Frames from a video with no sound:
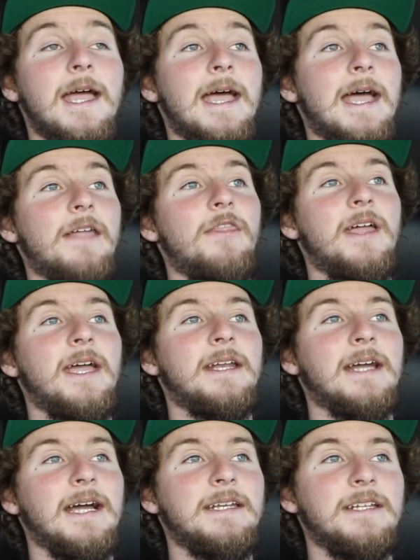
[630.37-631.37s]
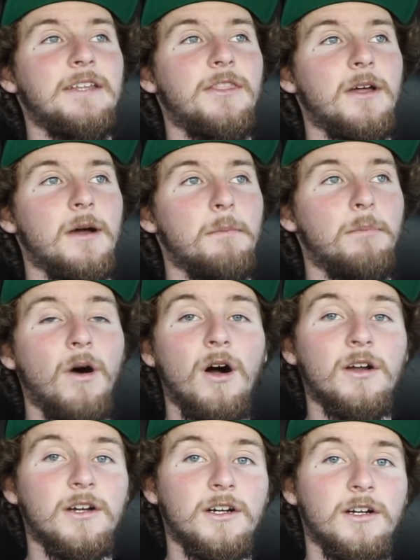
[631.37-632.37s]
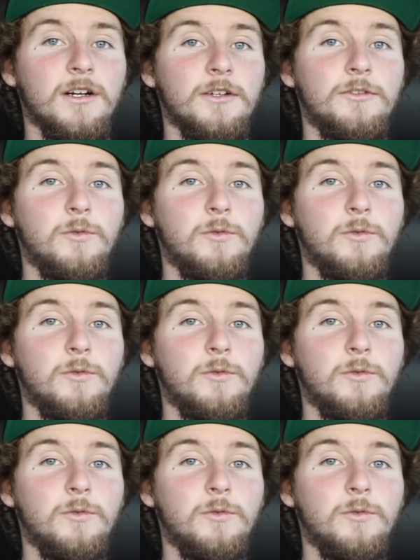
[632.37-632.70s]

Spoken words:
And then I did the Bogger